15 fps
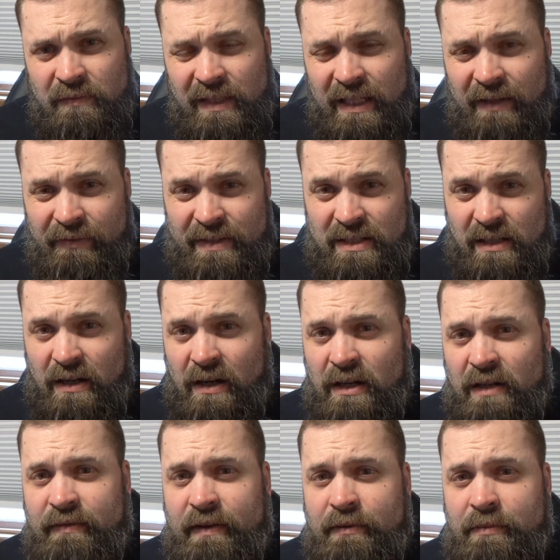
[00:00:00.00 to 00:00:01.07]
if it's a card
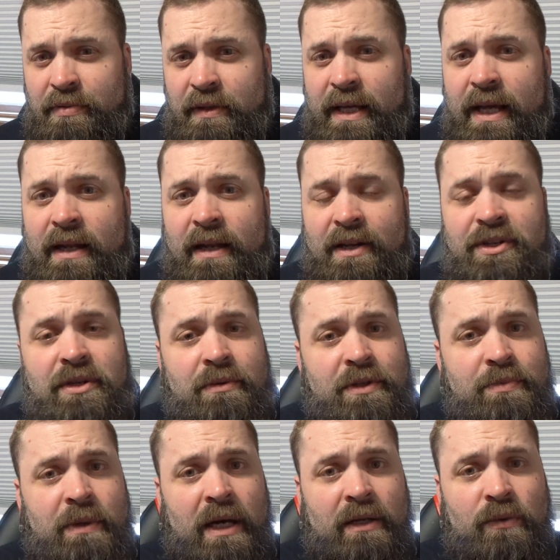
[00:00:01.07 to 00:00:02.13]
I've ever played, I should
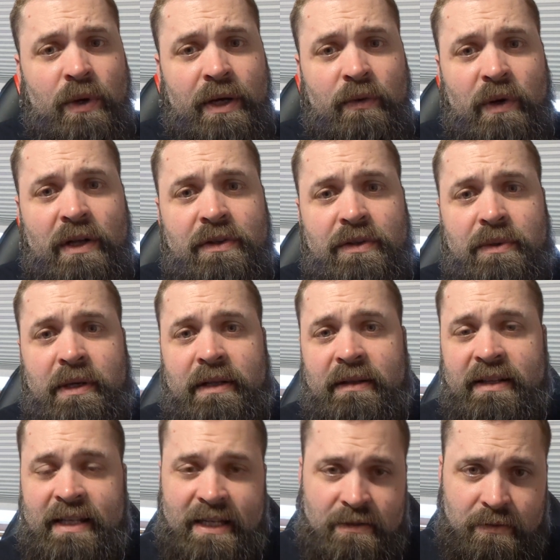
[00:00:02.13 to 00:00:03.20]
respond quite well to it.
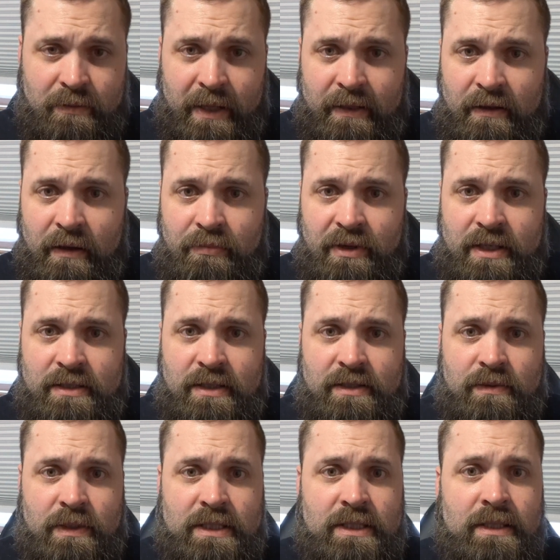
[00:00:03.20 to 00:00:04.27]
Like that's what my thought process
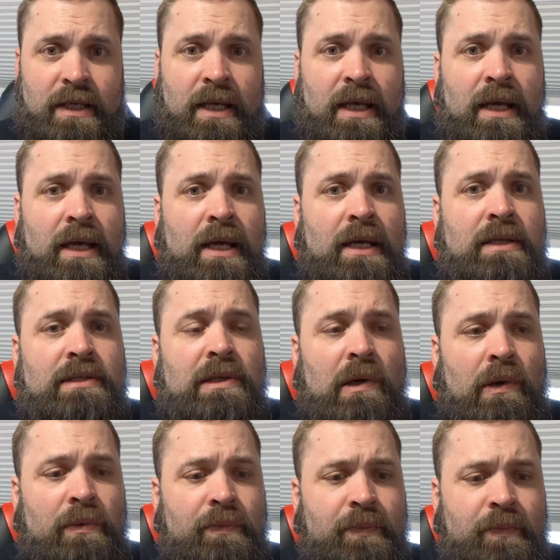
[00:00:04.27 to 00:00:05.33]
was.
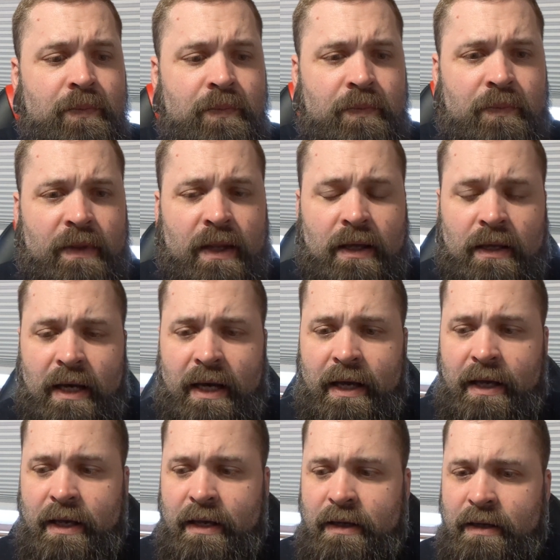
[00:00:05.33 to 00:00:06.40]
So
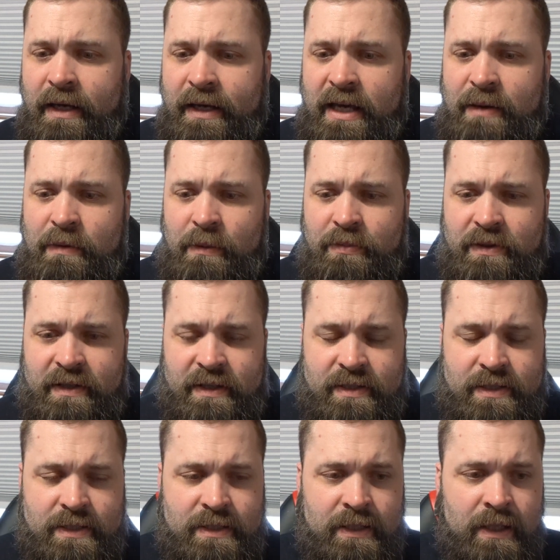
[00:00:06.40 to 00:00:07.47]
I came up with
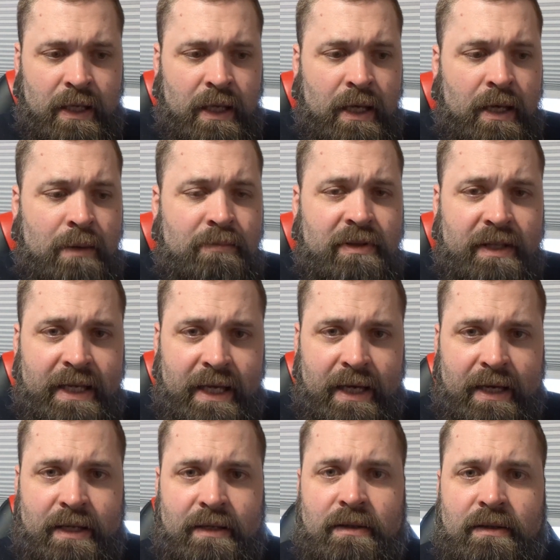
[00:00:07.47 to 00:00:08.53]
this
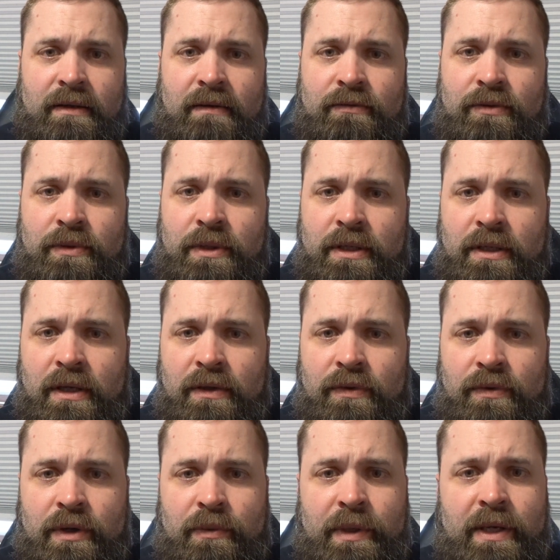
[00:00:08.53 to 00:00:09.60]
plan of doing a
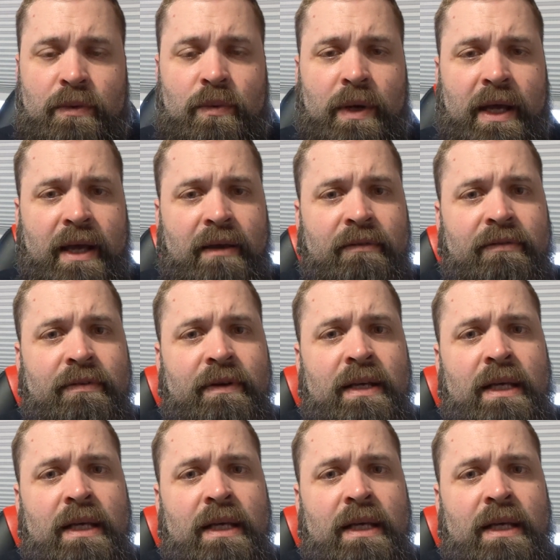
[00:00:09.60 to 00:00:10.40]
3-week wave,